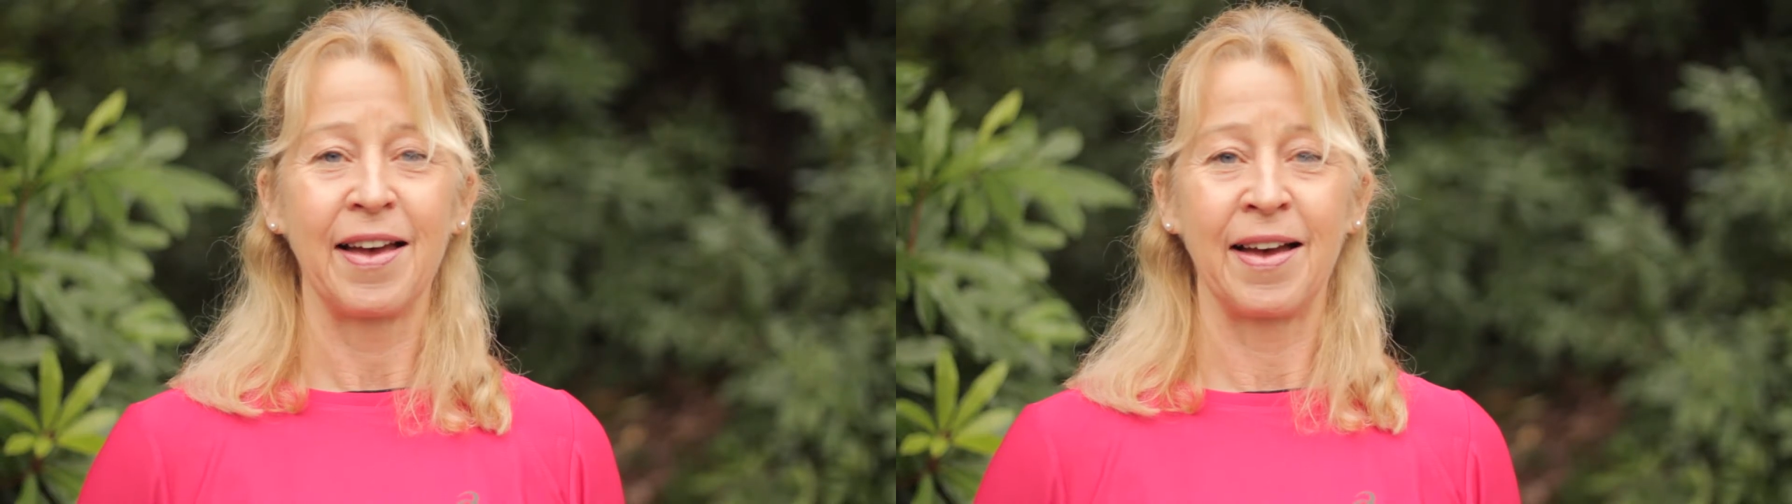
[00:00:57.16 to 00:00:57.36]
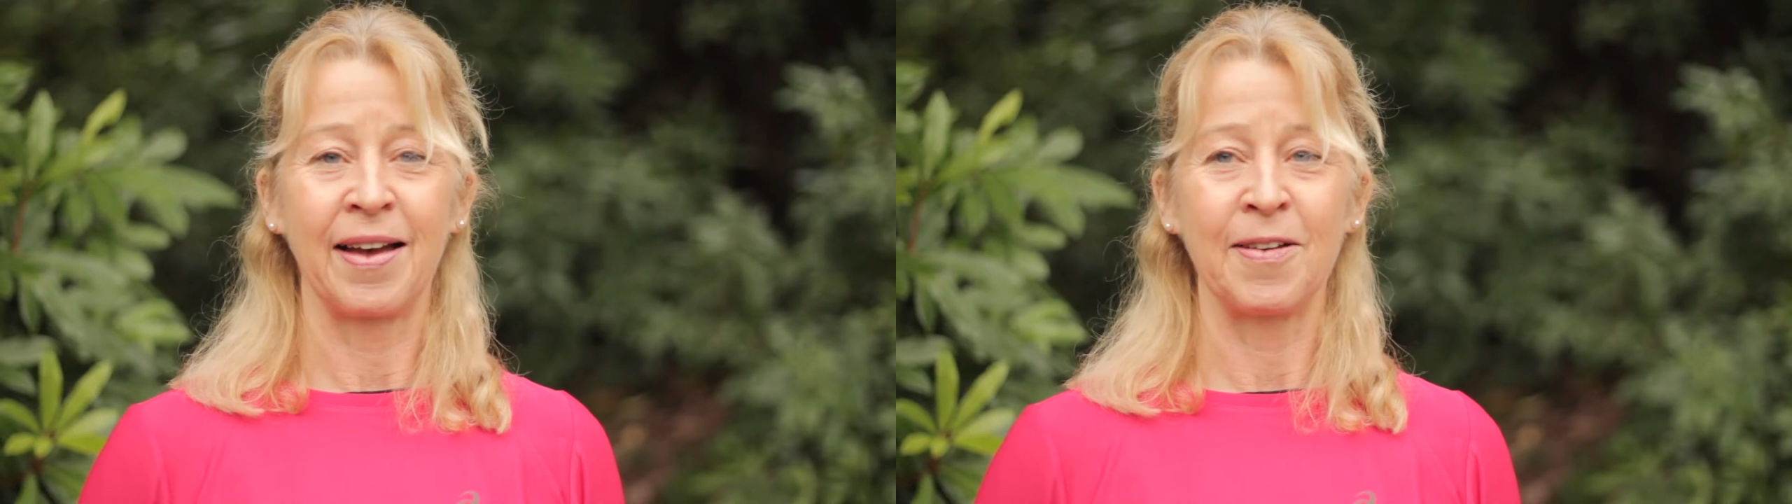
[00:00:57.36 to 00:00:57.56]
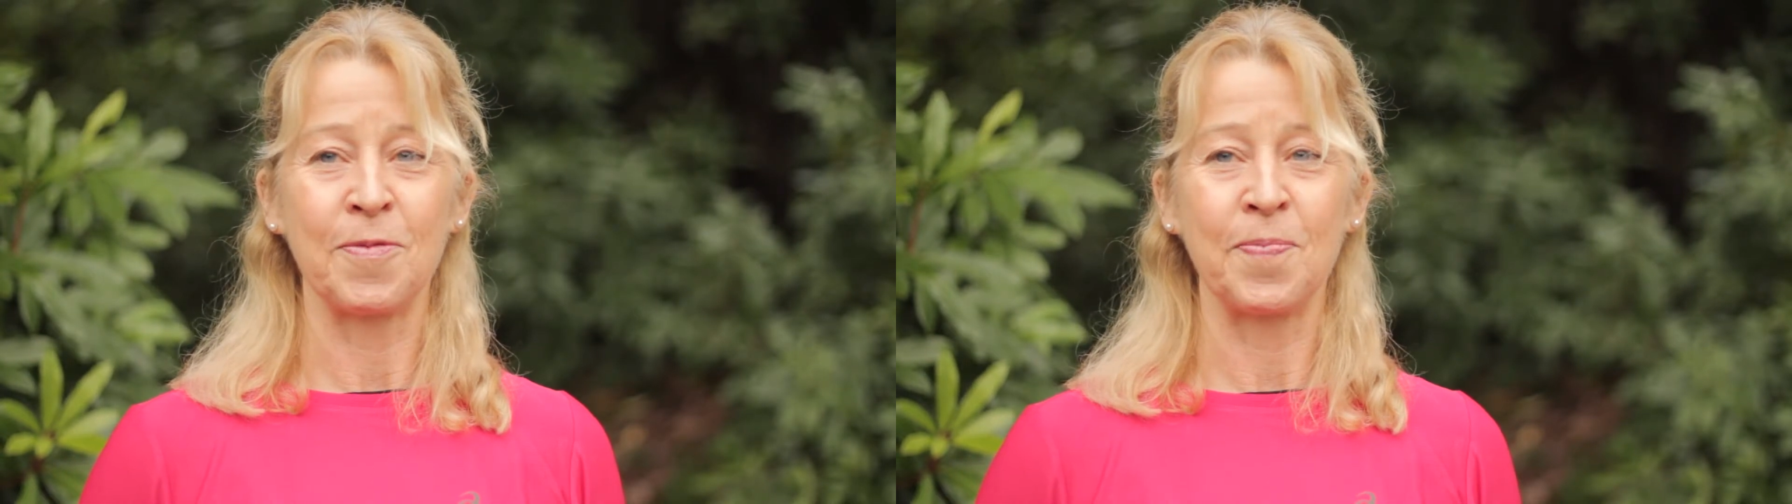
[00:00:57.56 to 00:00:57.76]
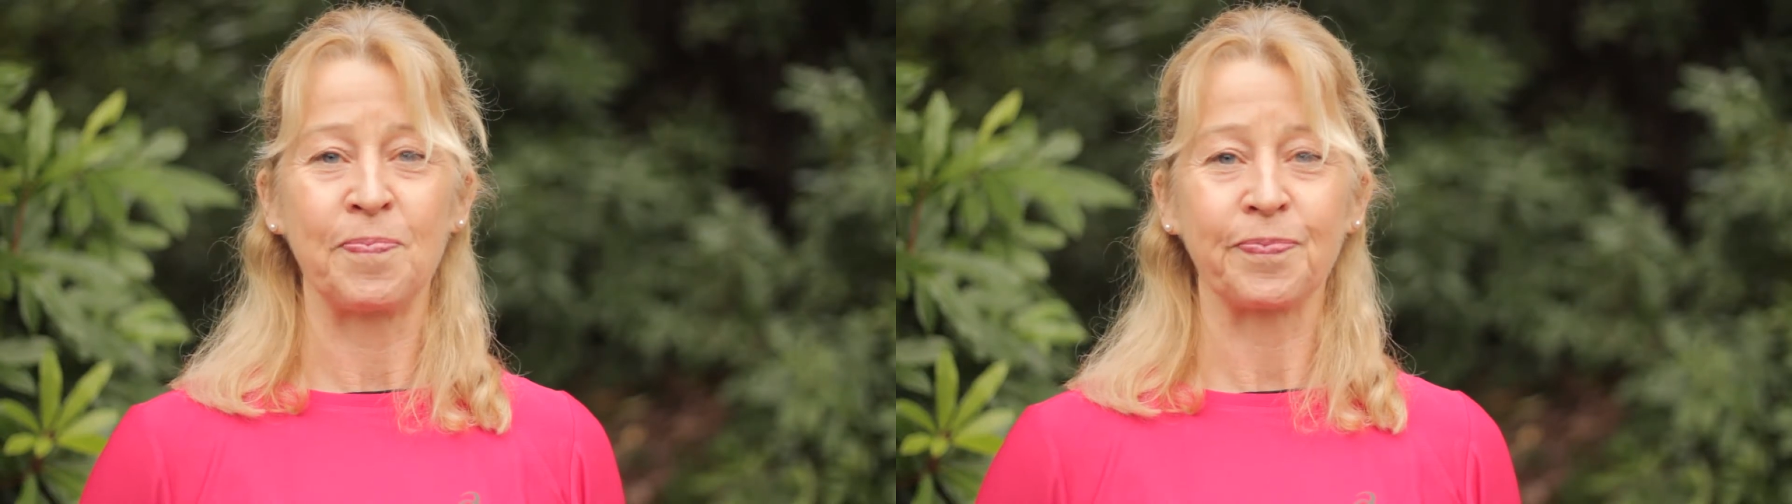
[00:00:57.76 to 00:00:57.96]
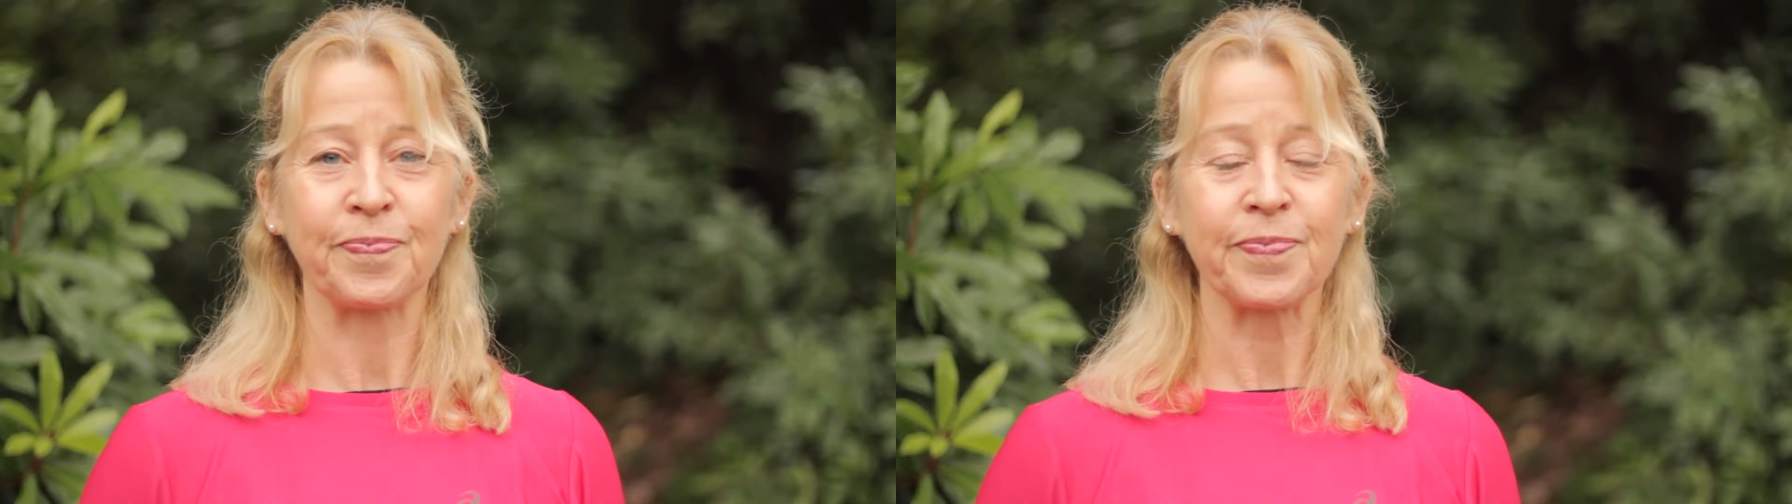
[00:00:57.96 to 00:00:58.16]
Um,
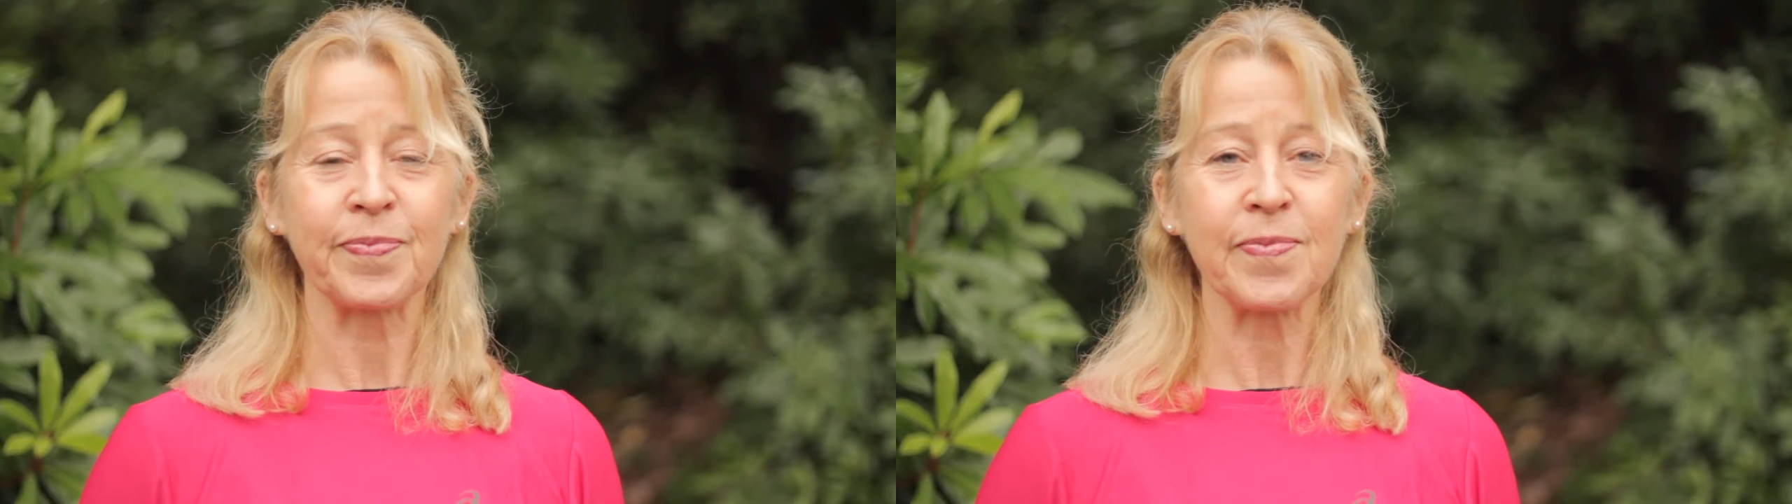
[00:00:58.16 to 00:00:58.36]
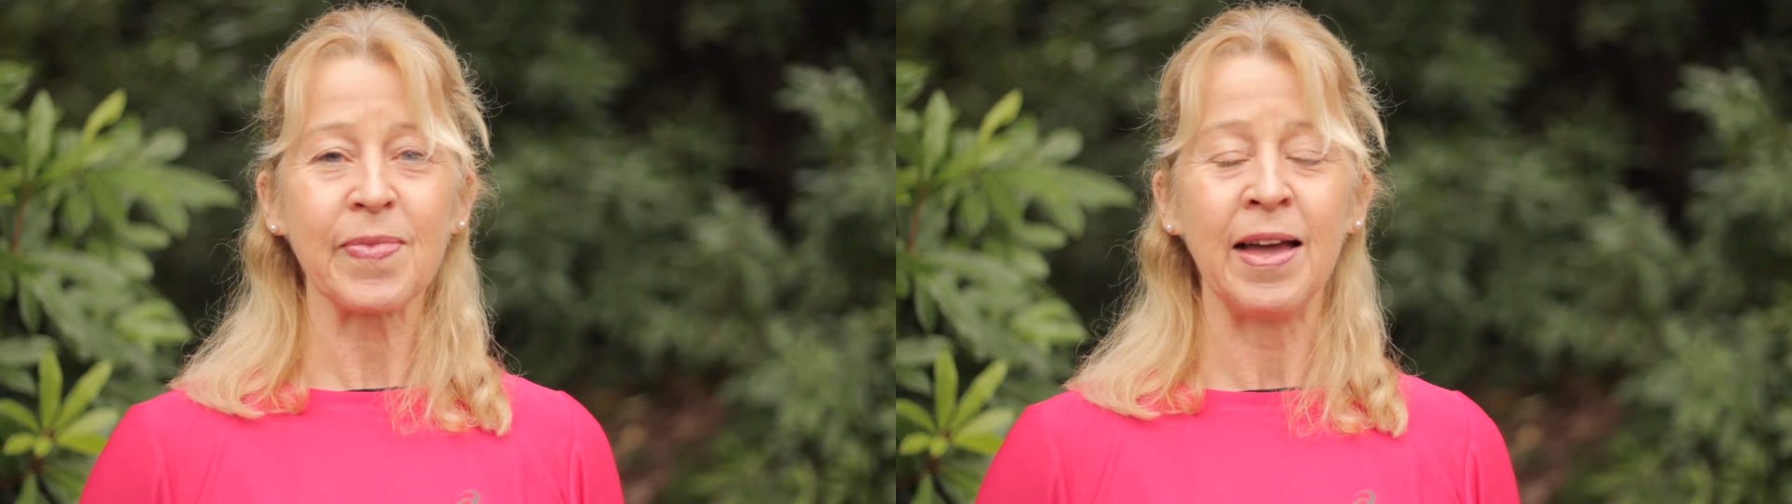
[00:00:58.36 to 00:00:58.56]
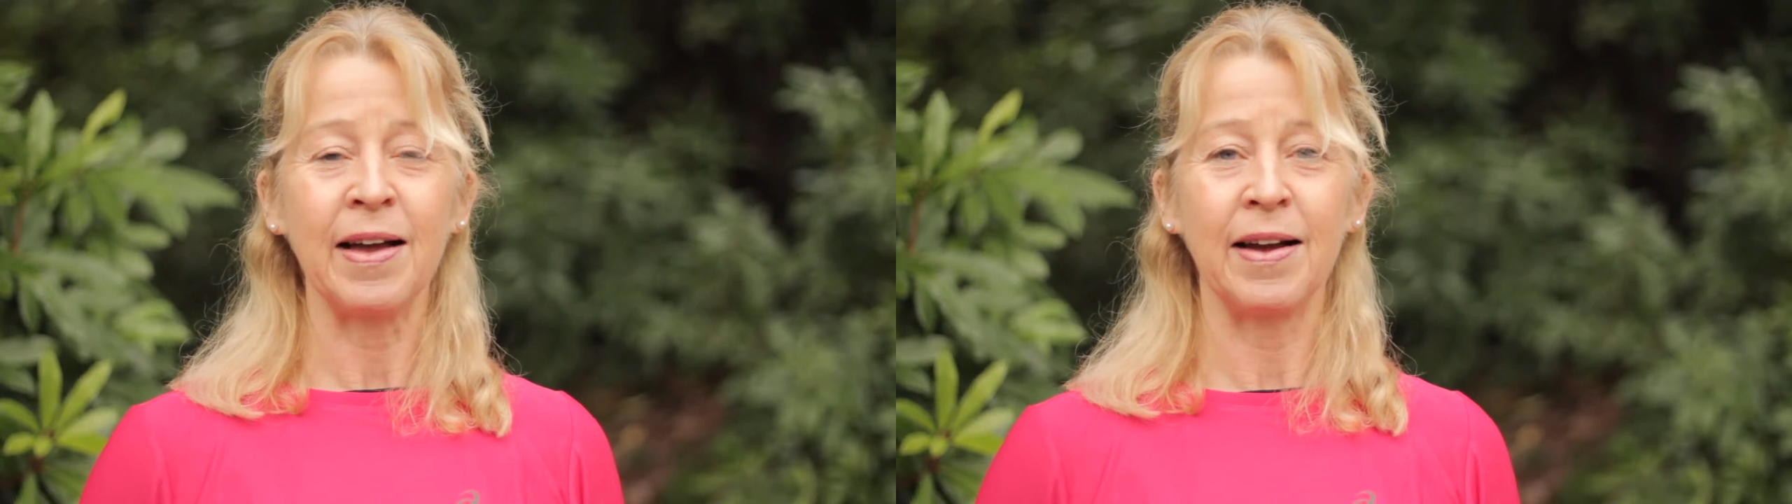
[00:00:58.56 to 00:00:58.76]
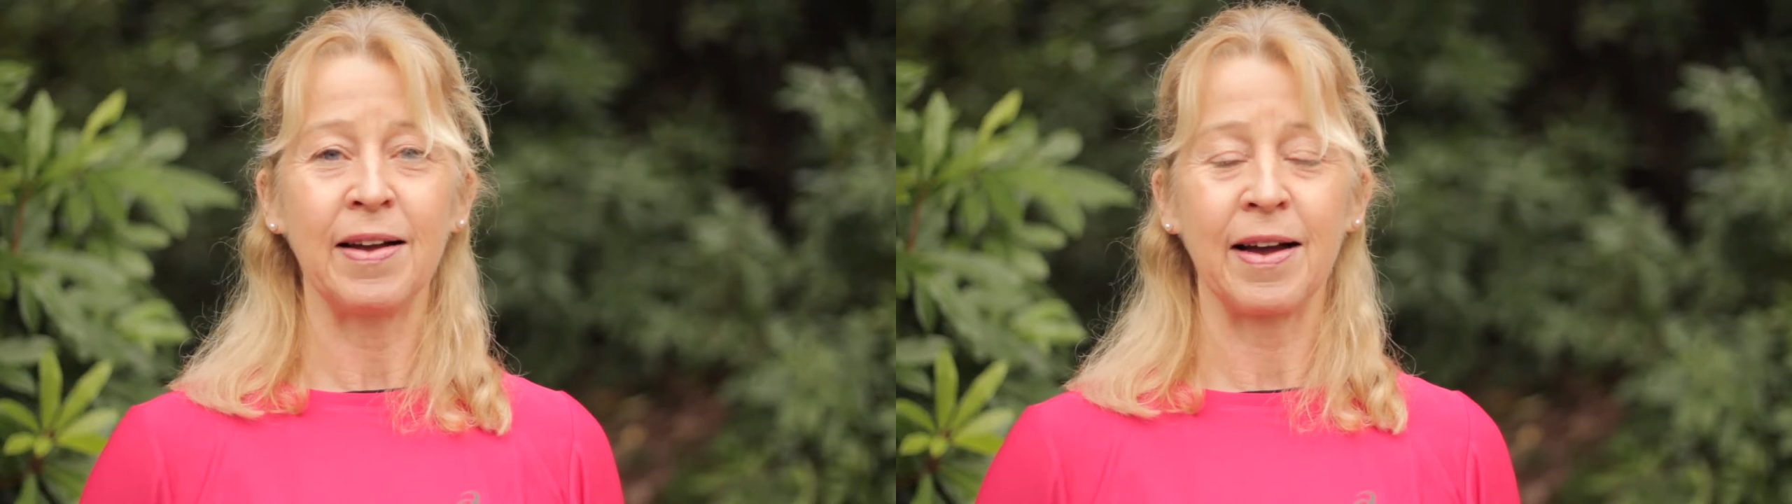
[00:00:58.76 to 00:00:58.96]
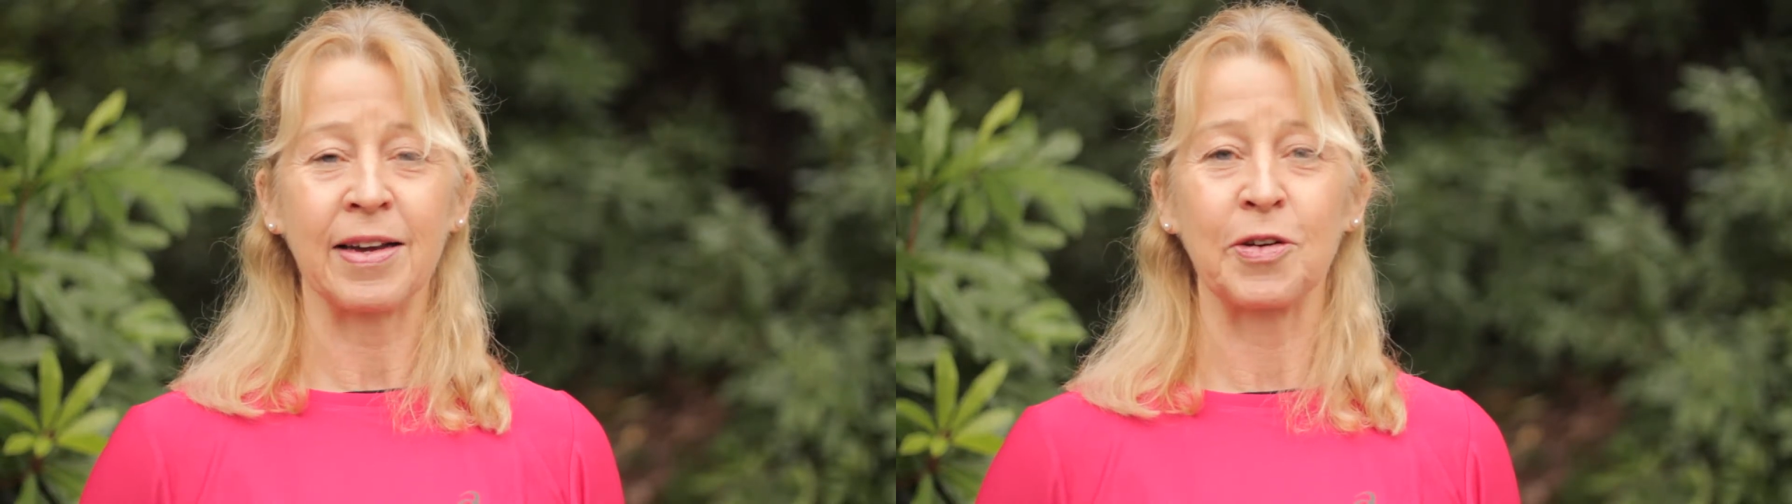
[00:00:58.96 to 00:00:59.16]

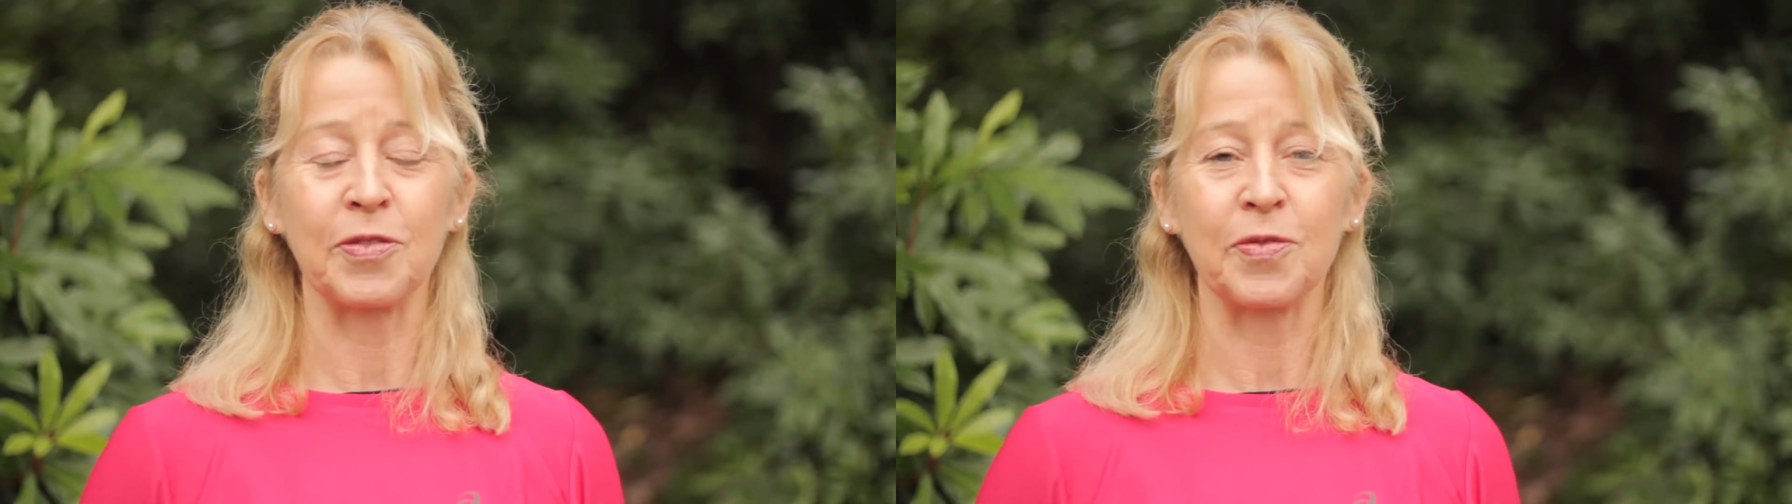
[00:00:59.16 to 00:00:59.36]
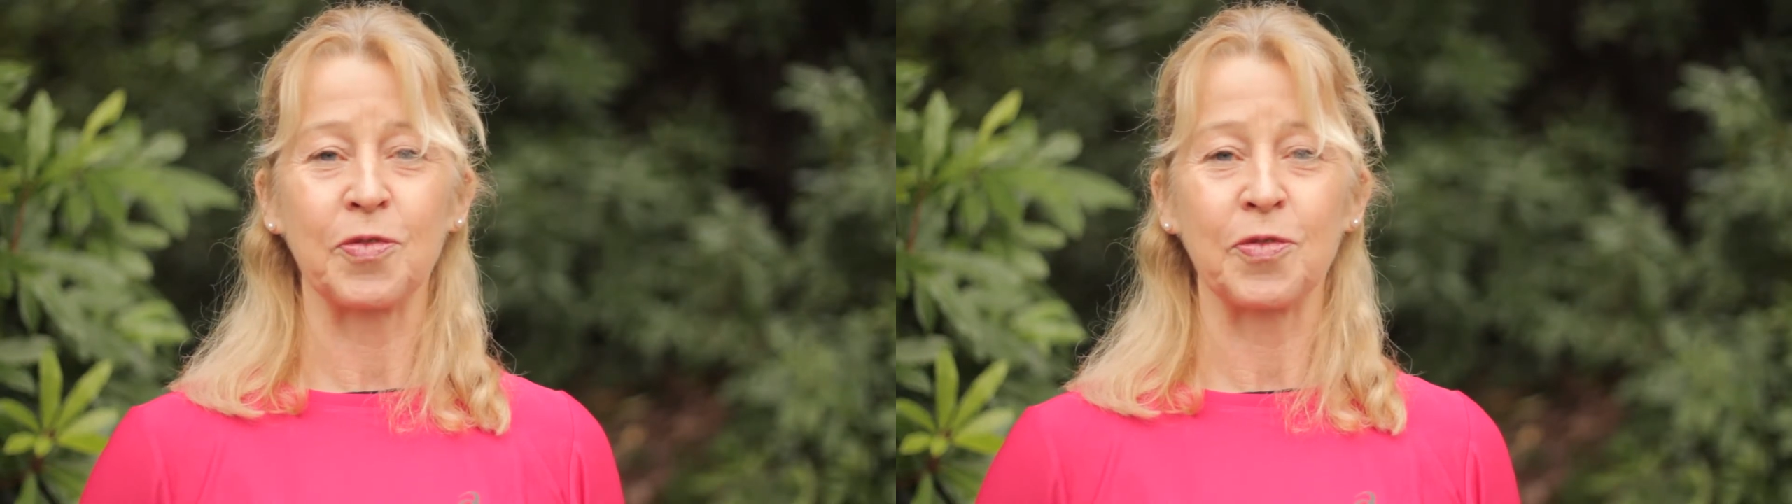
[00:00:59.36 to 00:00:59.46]
I got